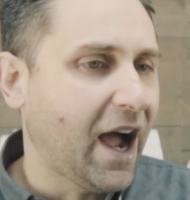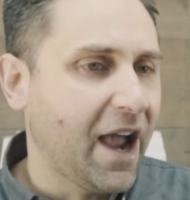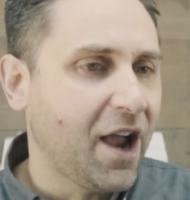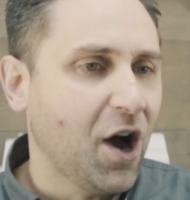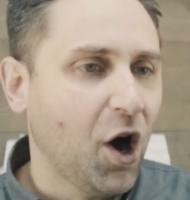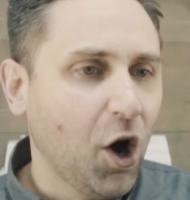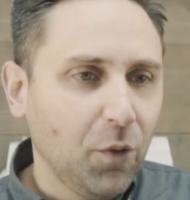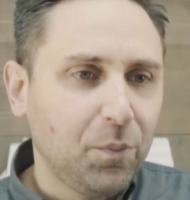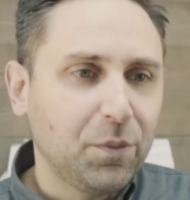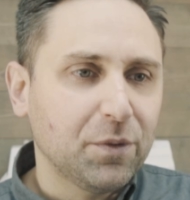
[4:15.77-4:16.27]
I
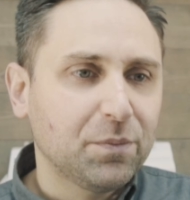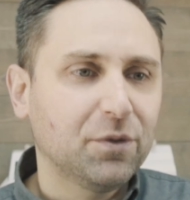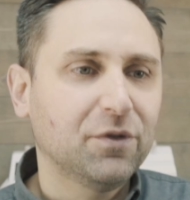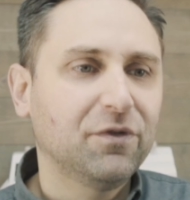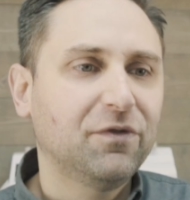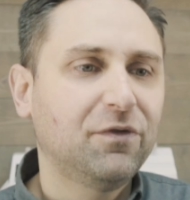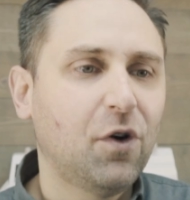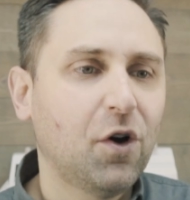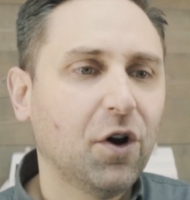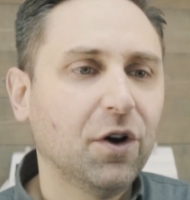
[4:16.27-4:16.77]
hope it
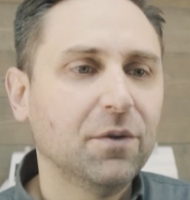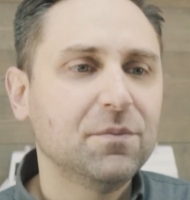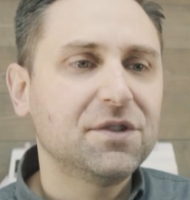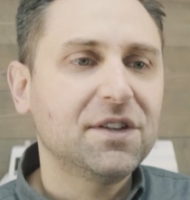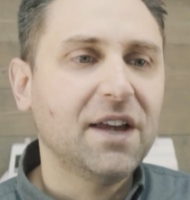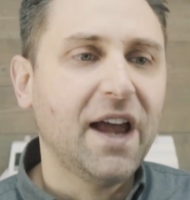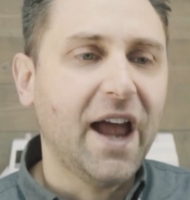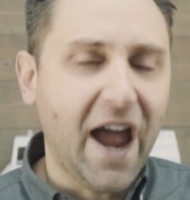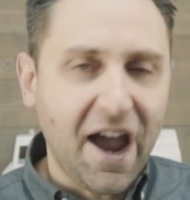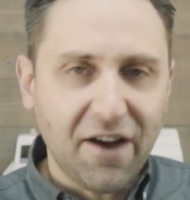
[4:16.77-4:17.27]

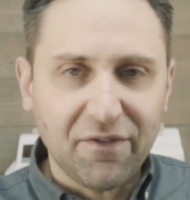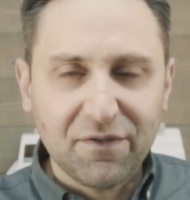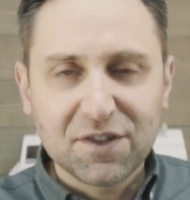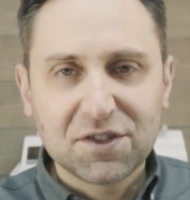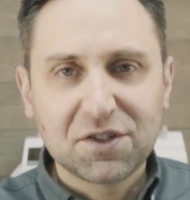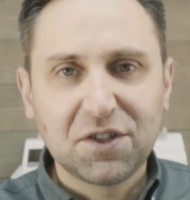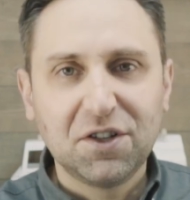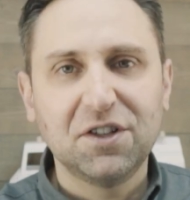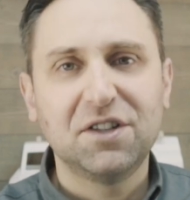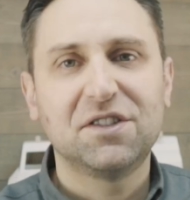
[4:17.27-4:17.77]
performs half
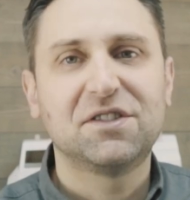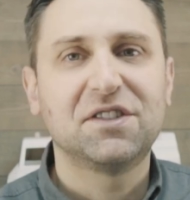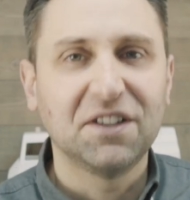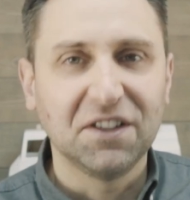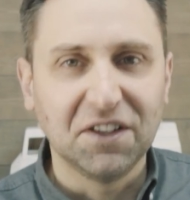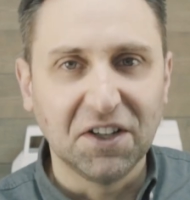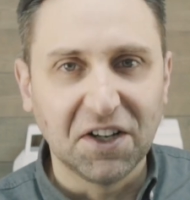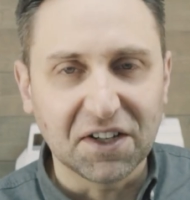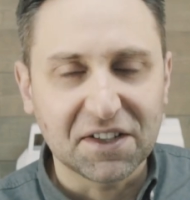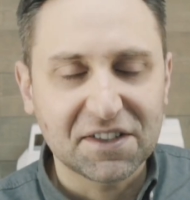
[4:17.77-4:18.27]
as good as it
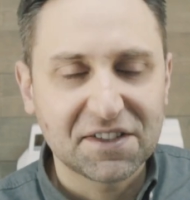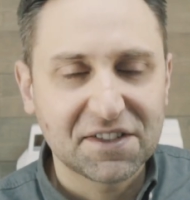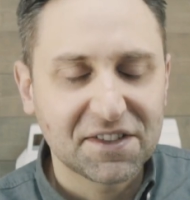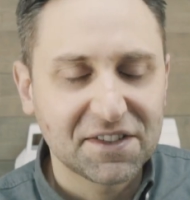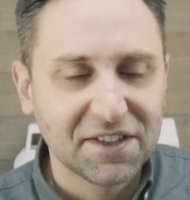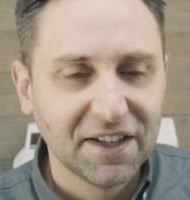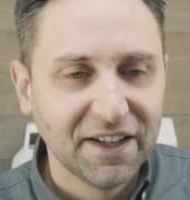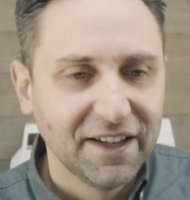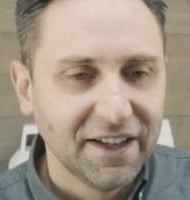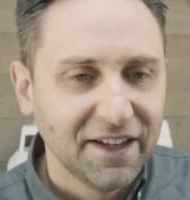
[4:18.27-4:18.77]

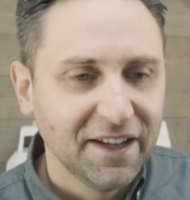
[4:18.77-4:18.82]
looks.